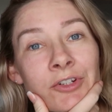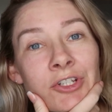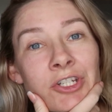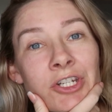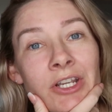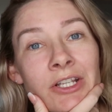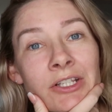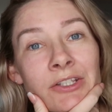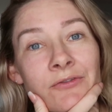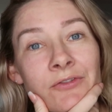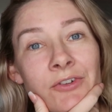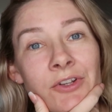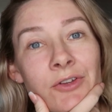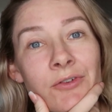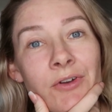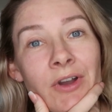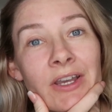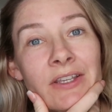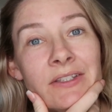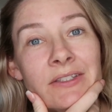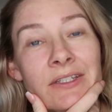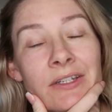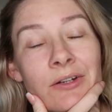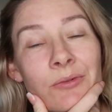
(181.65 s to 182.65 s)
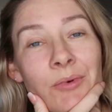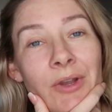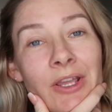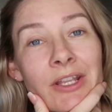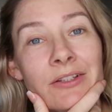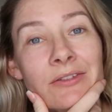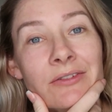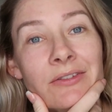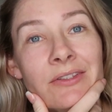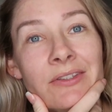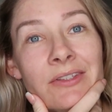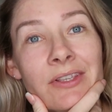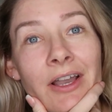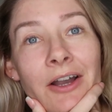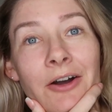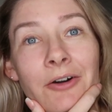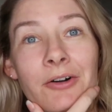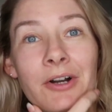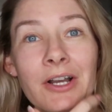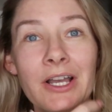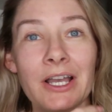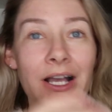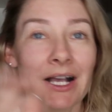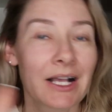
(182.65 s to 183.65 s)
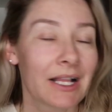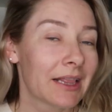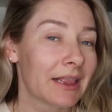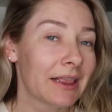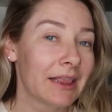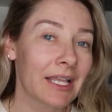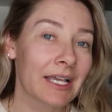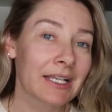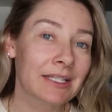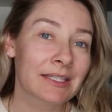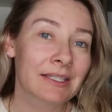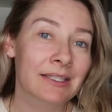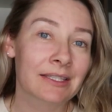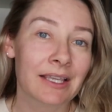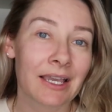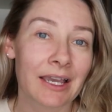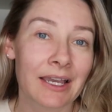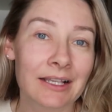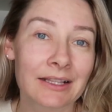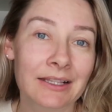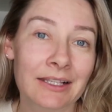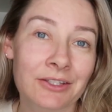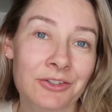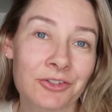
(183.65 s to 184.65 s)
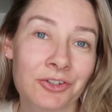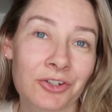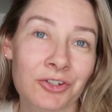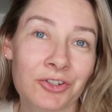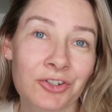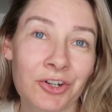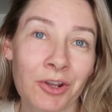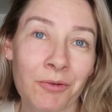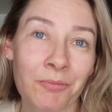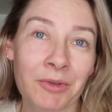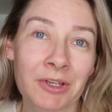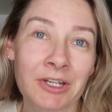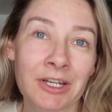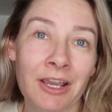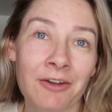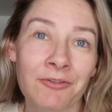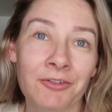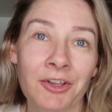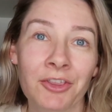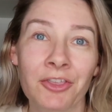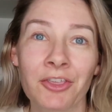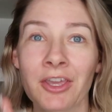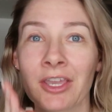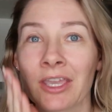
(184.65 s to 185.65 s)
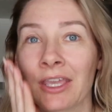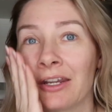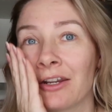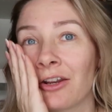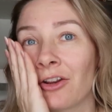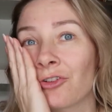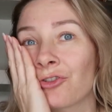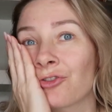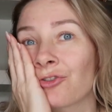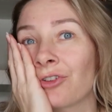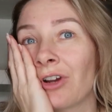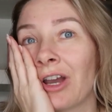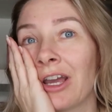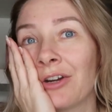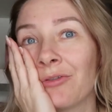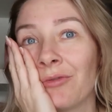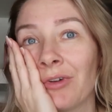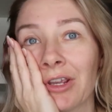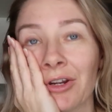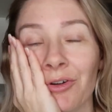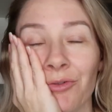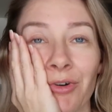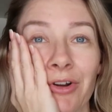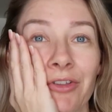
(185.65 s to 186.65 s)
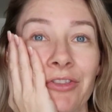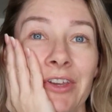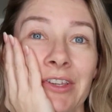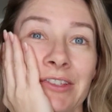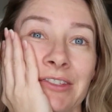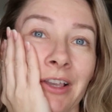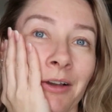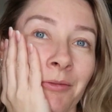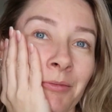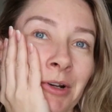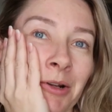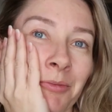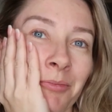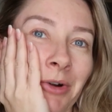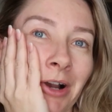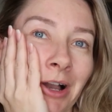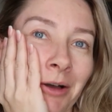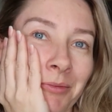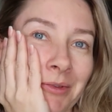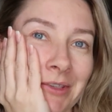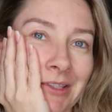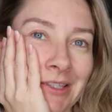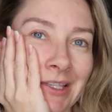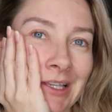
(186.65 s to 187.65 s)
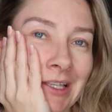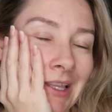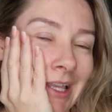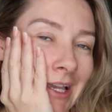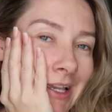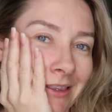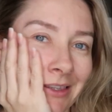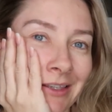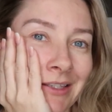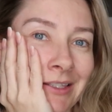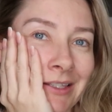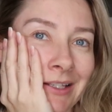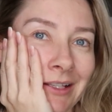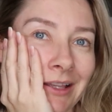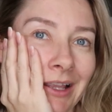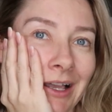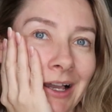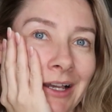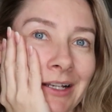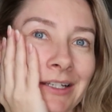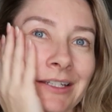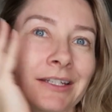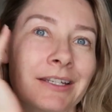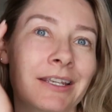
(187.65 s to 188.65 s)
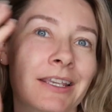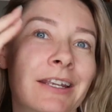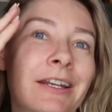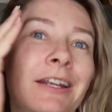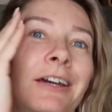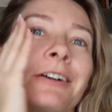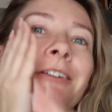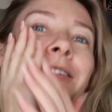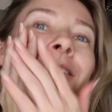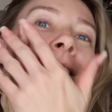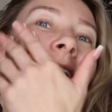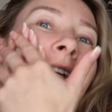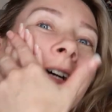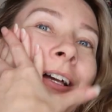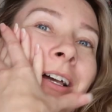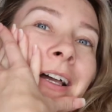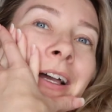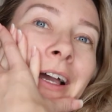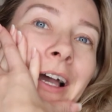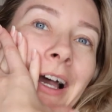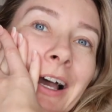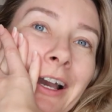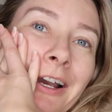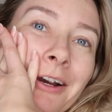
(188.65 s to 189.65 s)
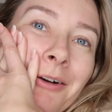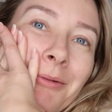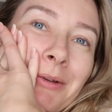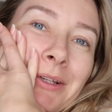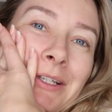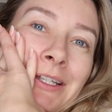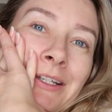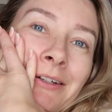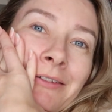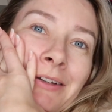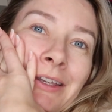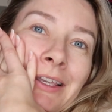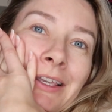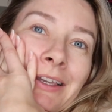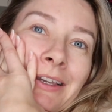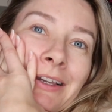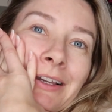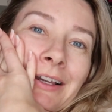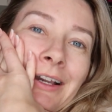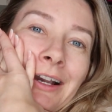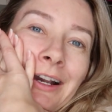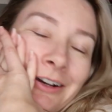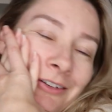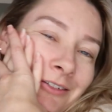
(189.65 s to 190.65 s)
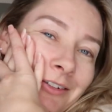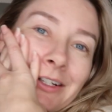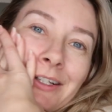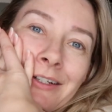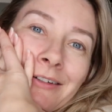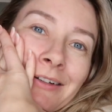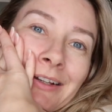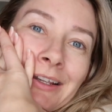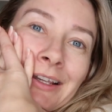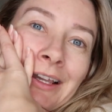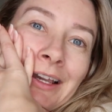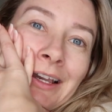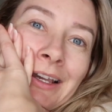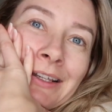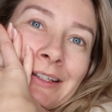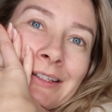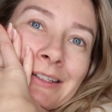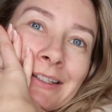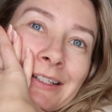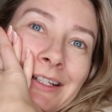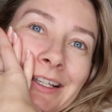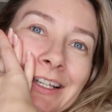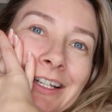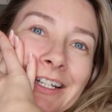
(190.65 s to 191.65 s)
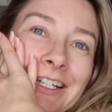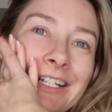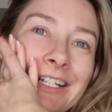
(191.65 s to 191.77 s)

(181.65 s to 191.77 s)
of a chance for you guys to win. So let's just jump into everything and try to ignore this. I'm gonna probably sit like this a lot, you know? How are we doing? How are we doing, guys?